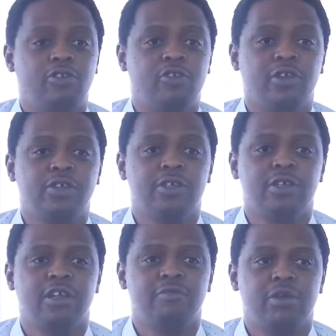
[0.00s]
Jesus,
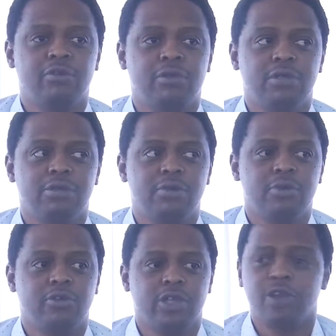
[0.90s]
give me wisdom, give
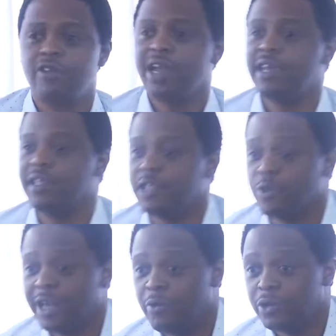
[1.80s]
me grace. All right, King, this is
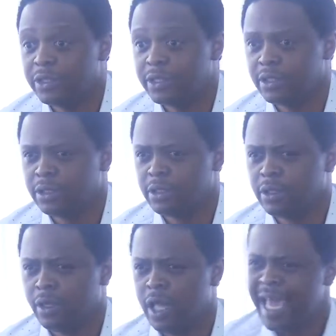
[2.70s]
what I want.
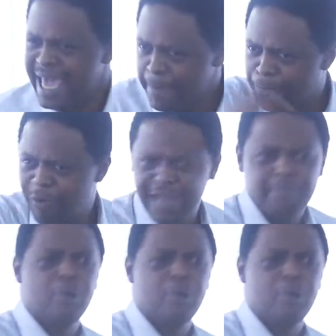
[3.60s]
He prayed